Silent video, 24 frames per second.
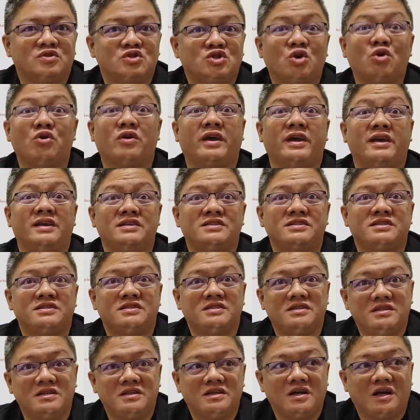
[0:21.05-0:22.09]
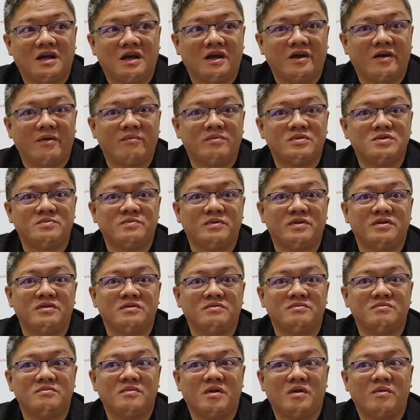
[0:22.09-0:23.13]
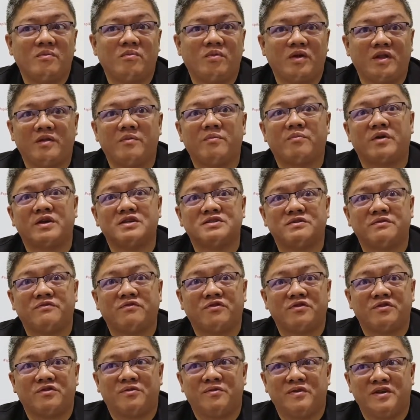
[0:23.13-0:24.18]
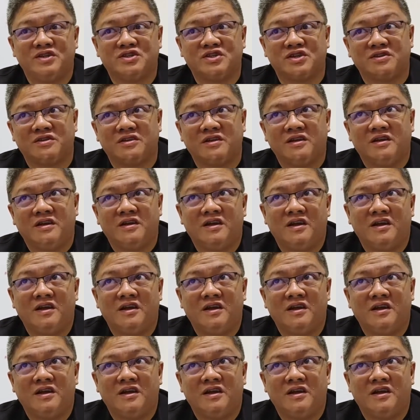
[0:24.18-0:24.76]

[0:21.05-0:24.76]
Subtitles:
showcased has been pretty impressive for the region.